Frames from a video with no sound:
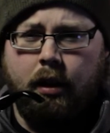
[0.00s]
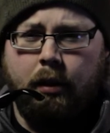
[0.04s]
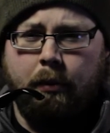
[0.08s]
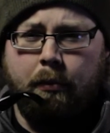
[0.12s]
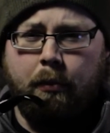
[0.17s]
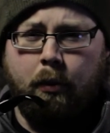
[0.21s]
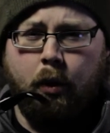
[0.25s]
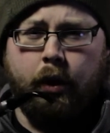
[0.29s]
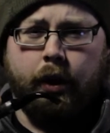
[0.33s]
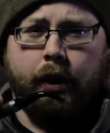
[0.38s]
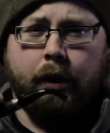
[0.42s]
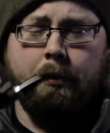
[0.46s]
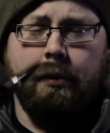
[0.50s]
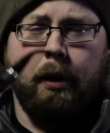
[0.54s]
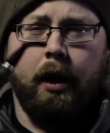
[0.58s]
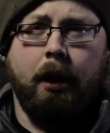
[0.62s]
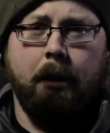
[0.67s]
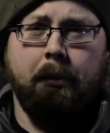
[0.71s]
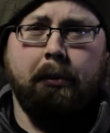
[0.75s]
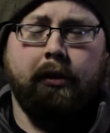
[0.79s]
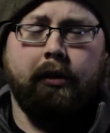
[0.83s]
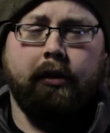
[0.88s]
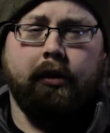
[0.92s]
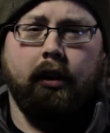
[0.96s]
Morgan
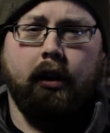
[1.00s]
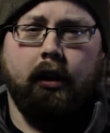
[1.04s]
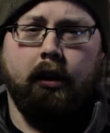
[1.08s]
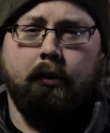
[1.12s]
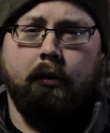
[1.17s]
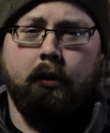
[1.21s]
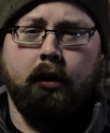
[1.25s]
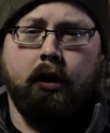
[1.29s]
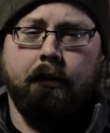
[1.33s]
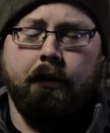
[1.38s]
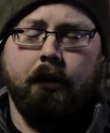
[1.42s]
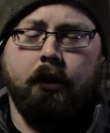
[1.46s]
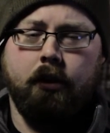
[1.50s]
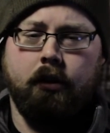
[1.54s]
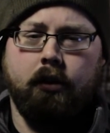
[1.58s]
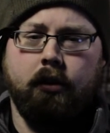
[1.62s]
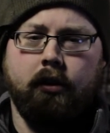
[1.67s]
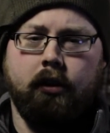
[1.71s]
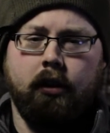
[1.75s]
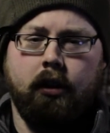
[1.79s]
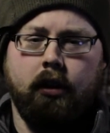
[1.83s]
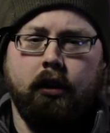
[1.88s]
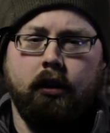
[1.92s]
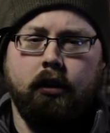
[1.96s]
Pipes, one of
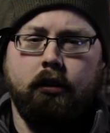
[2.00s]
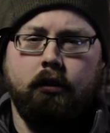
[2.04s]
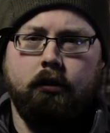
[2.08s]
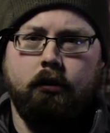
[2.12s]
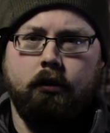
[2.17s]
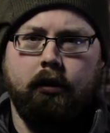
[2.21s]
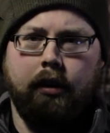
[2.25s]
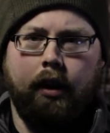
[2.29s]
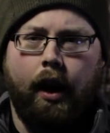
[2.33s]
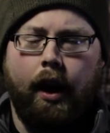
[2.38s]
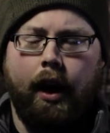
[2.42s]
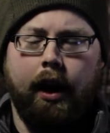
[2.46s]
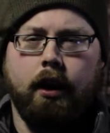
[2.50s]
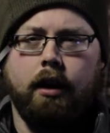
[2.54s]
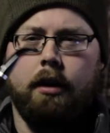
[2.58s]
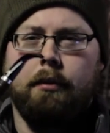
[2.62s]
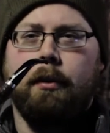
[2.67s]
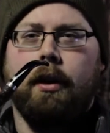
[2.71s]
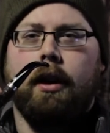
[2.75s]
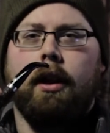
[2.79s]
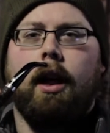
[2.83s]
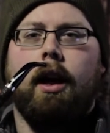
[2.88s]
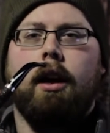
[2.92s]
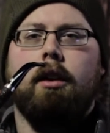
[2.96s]
his, I had it in
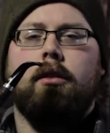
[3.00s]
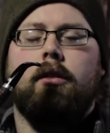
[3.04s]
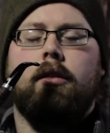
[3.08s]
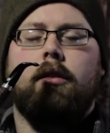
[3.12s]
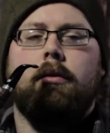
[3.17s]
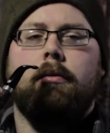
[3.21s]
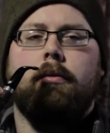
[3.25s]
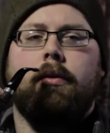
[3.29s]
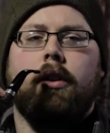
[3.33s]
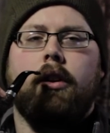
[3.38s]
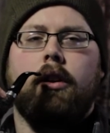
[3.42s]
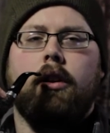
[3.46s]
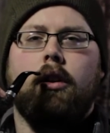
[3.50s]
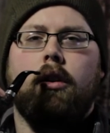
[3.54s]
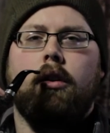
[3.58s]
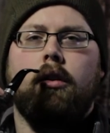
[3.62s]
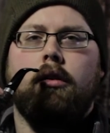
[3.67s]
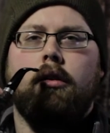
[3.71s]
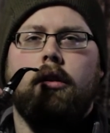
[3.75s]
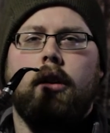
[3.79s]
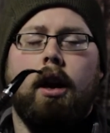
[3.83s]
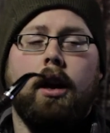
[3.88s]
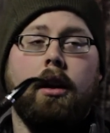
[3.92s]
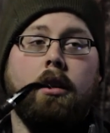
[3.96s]
my last
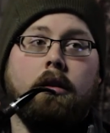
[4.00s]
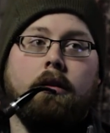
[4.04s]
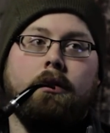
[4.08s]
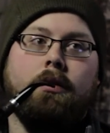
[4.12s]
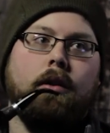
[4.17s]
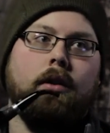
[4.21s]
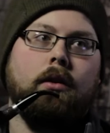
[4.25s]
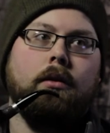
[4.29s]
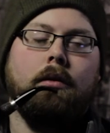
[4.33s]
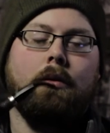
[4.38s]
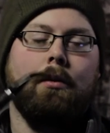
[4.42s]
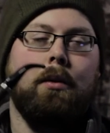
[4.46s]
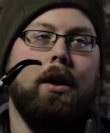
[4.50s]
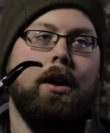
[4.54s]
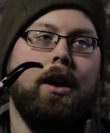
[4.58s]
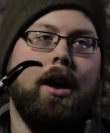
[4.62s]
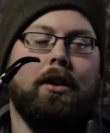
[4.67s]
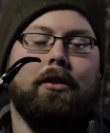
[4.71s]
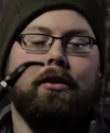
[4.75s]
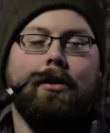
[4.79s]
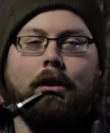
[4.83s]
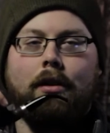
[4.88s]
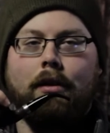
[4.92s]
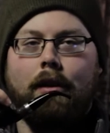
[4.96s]
video, and
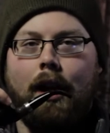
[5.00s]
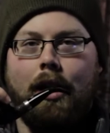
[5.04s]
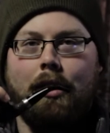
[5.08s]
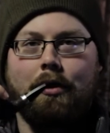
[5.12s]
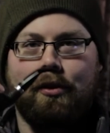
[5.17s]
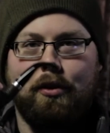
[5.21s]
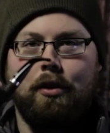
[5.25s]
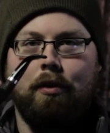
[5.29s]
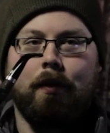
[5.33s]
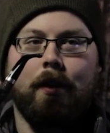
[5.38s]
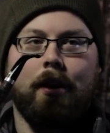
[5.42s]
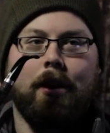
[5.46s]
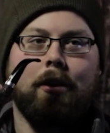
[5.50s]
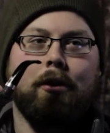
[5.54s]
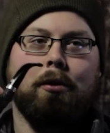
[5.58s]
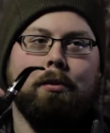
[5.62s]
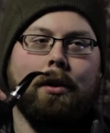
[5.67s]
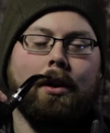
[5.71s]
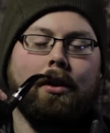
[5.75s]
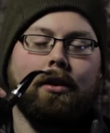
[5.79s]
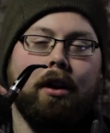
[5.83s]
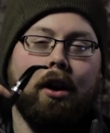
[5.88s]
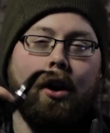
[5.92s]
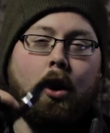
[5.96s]
actually the last 2 videos,
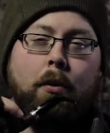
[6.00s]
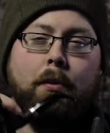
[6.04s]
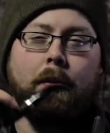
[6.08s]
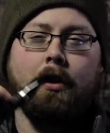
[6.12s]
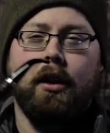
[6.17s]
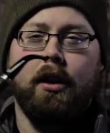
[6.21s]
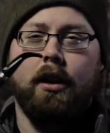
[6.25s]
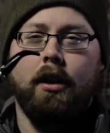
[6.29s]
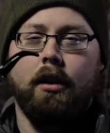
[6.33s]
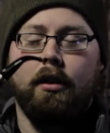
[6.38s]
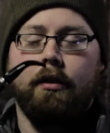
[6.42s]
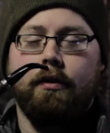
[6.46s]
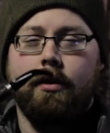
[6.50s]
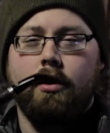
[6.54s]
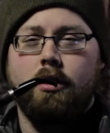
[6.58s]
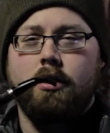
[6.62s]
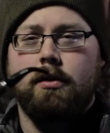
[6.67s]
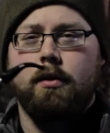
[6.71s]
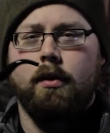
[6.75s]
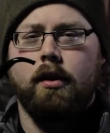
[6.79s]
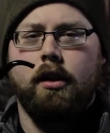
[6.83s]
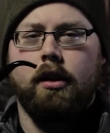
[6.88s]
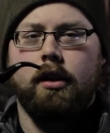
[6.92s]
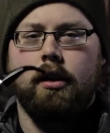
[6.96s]
because I opened it in the
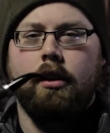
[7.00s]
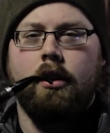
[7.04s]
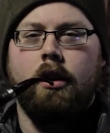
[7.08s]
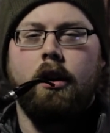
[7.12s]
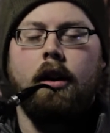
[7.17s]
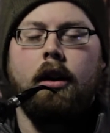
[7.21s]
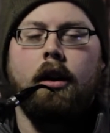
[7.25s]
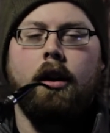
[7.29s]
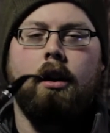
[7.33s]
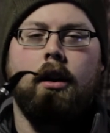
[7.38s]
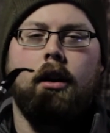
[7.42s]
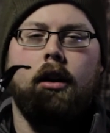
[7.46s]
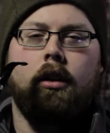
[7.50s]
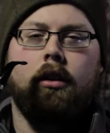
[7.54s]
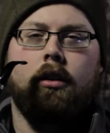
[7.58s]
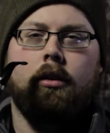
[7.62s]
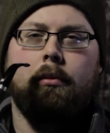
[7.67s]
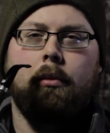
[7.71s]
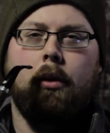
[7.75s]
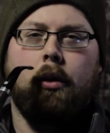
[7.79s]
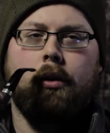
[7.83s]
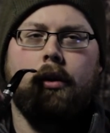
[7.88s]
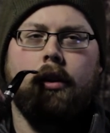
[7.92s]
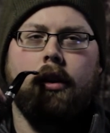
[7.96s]
first one and
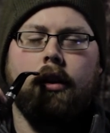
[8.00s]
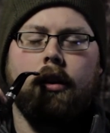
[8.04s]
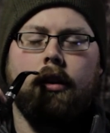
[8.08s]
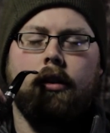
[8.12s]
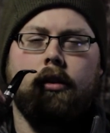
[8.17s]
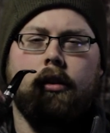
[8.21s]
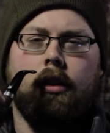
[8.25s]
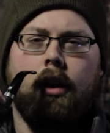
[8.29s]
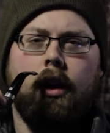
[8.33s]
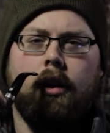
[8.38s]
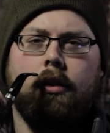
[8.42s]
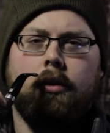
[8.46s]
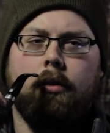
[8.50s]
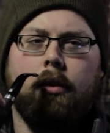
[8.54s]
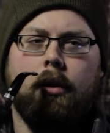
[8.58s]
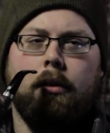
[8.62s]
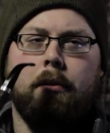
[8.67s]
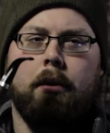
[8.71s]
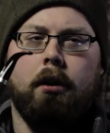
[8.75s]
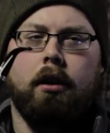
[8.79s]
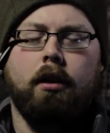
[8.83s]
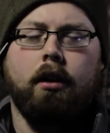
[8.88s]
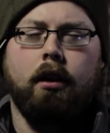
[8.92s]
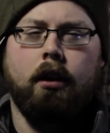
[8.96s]
smoked it this last
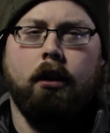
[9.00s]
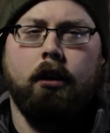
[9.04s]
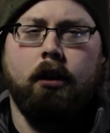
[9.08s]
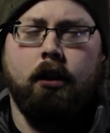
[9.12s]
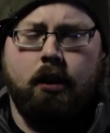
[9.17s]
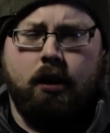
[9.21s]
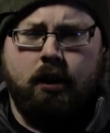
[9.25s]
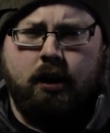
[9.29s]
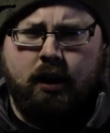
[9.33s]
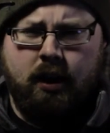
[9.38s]
one, but the